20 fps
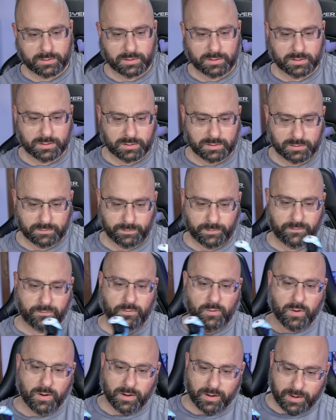uh,
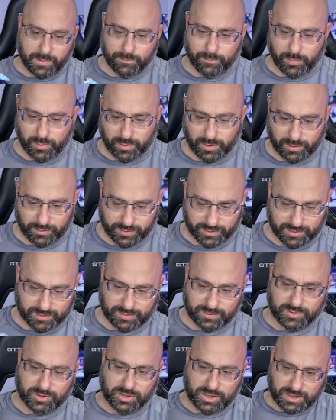before I put all this
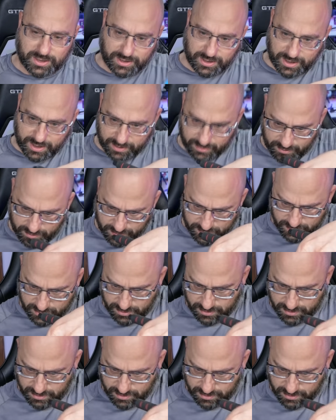shit together.